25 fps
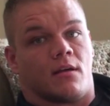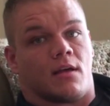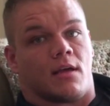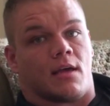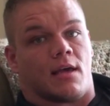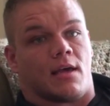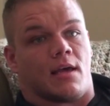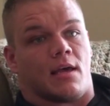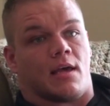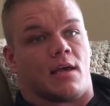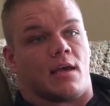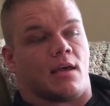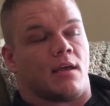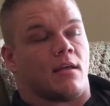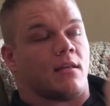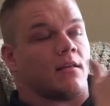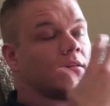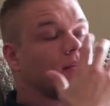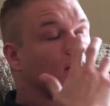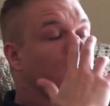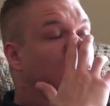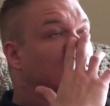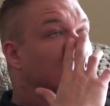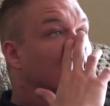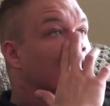
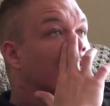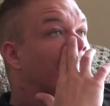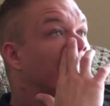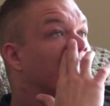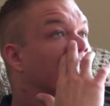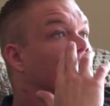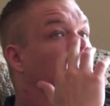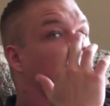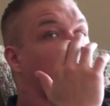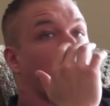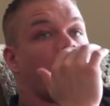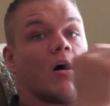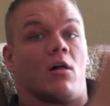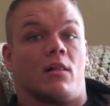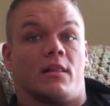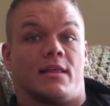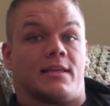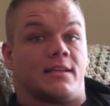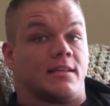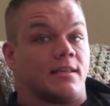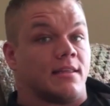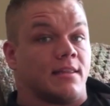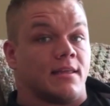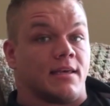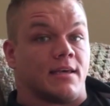And, being all
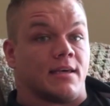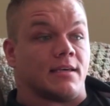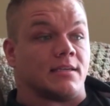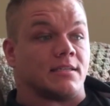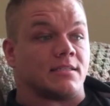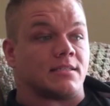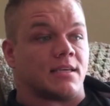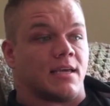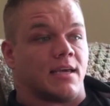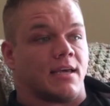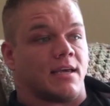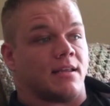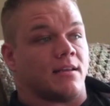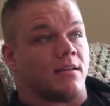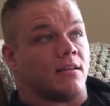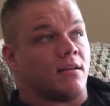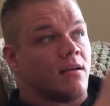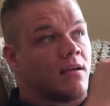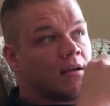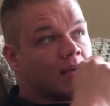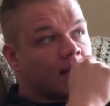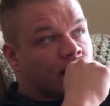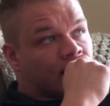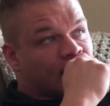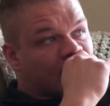into this. And
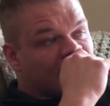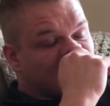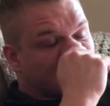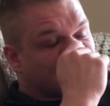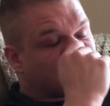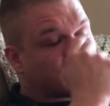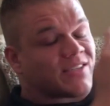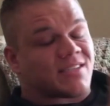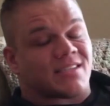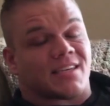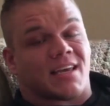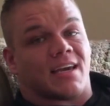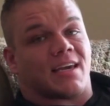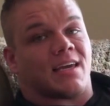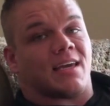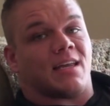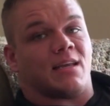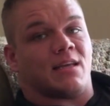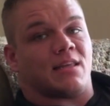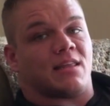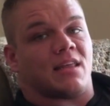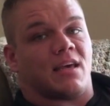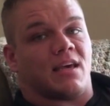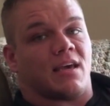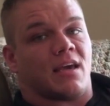it's just like
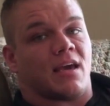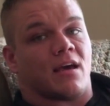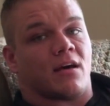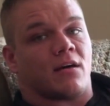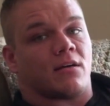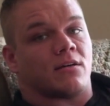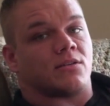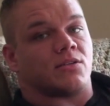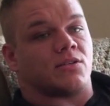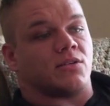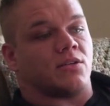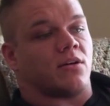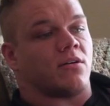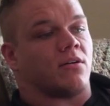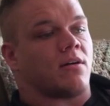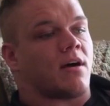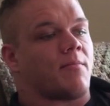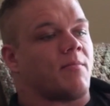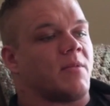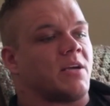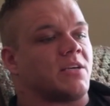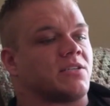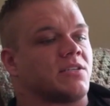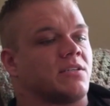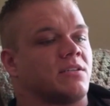anything else.
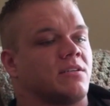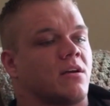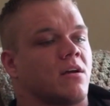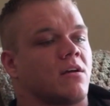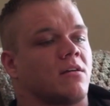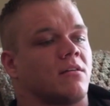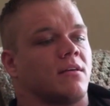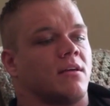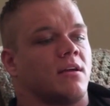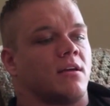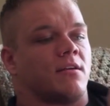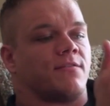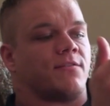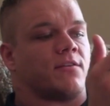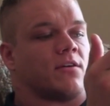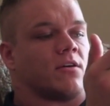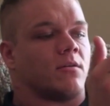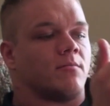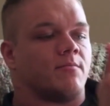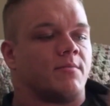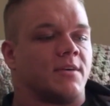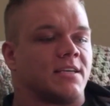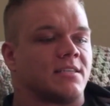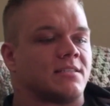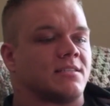I mentioned earlier, if
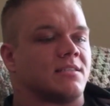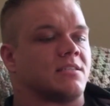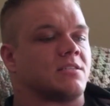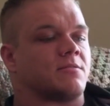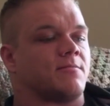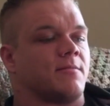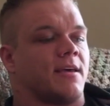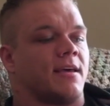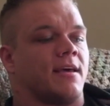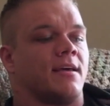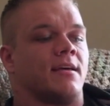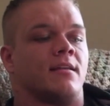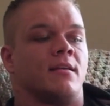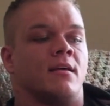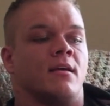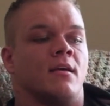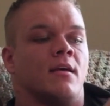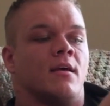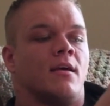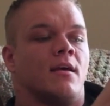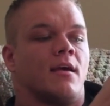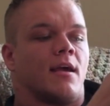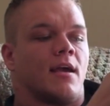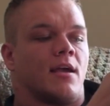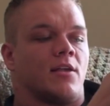you're a businessman
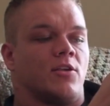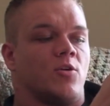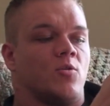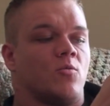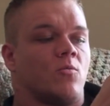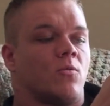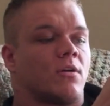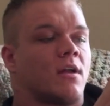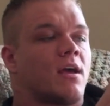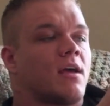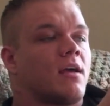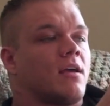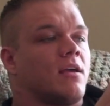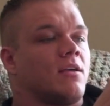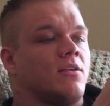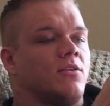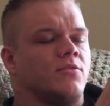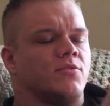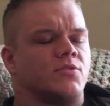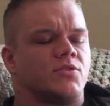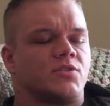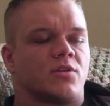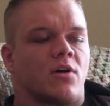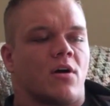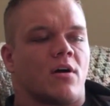and
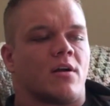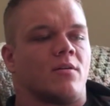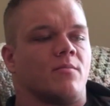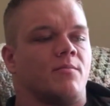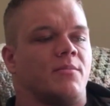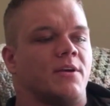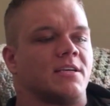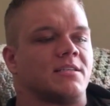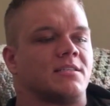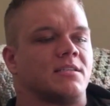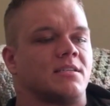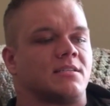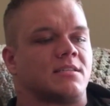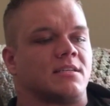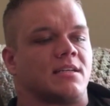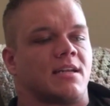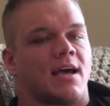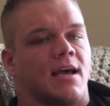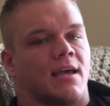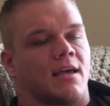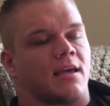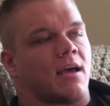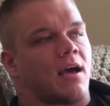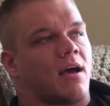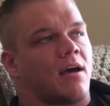you start a business, and
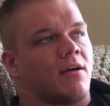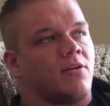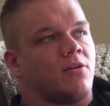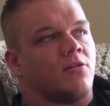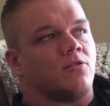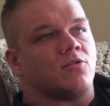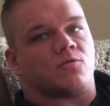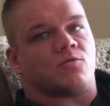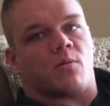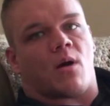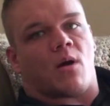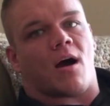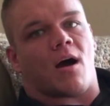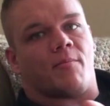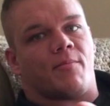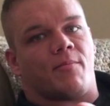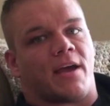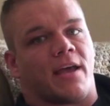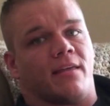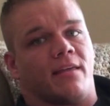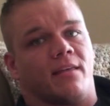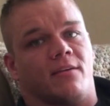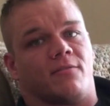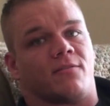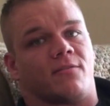I'll use Rob
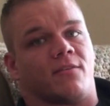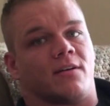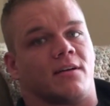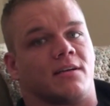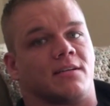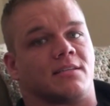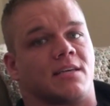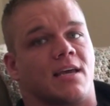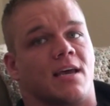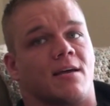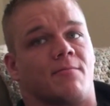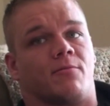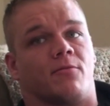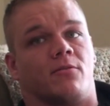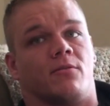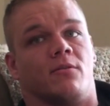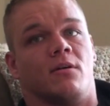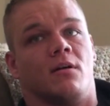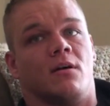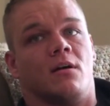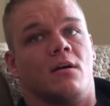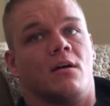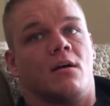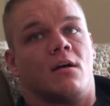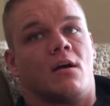Bailey for an example.
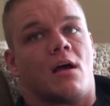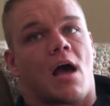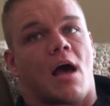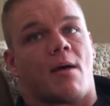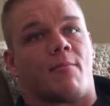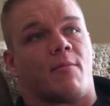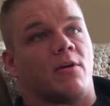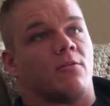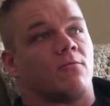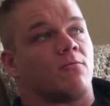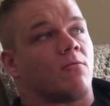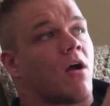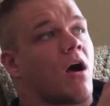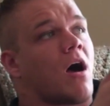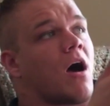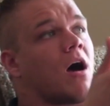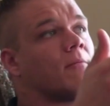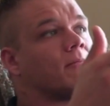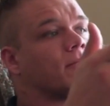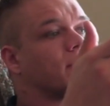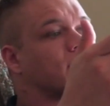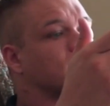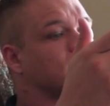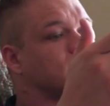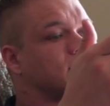I mean,
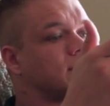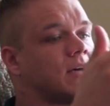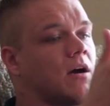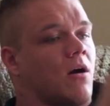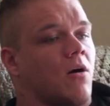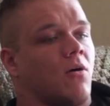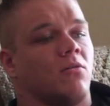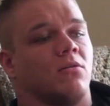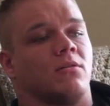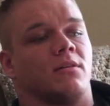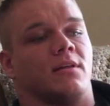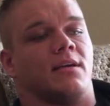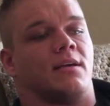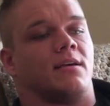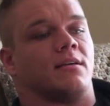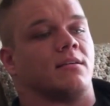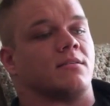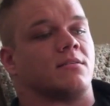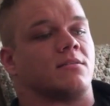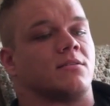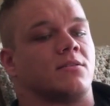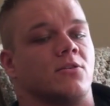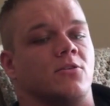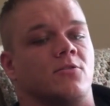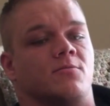Rob totally
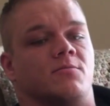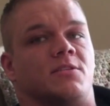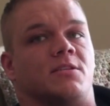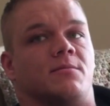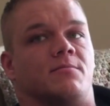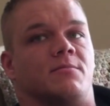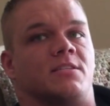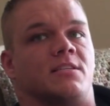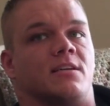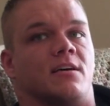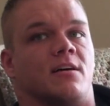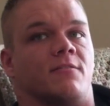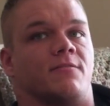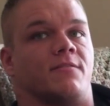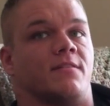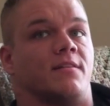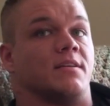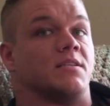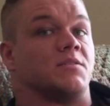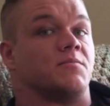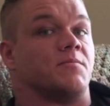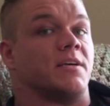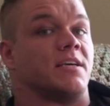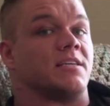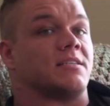consumes himself in
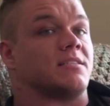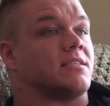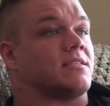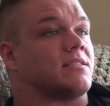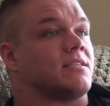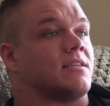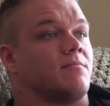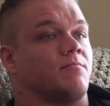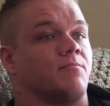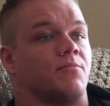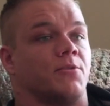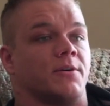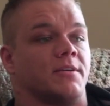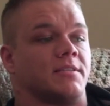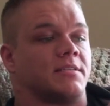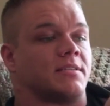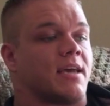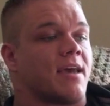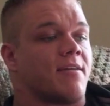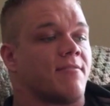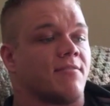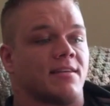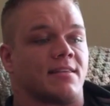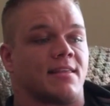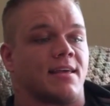his business and puts
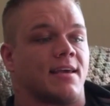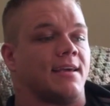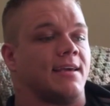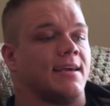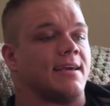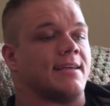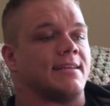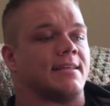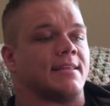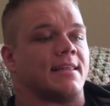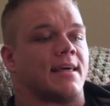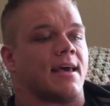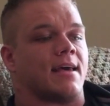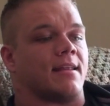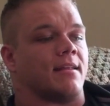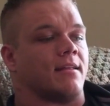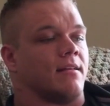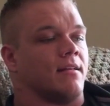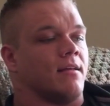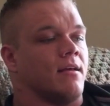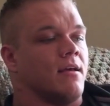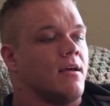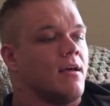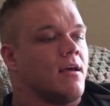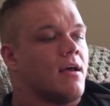everything into that.
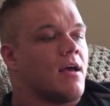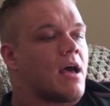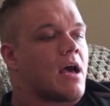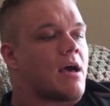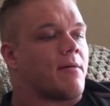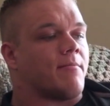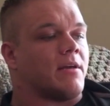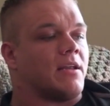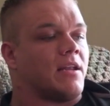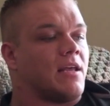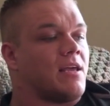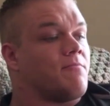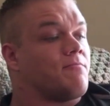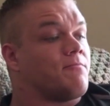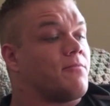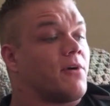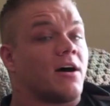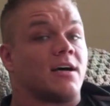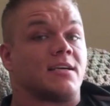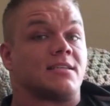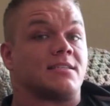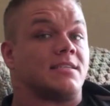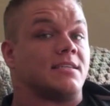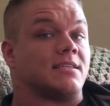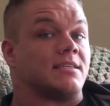And, he
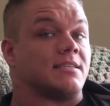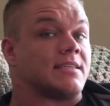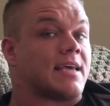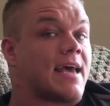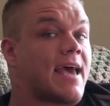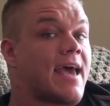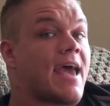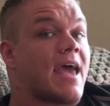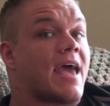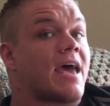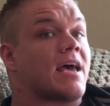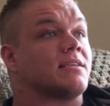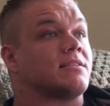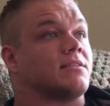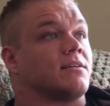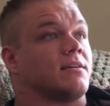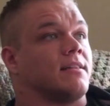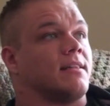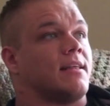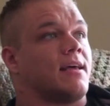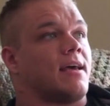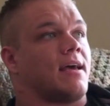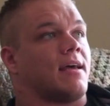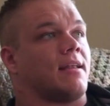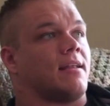busts his ass on
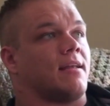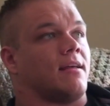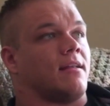that.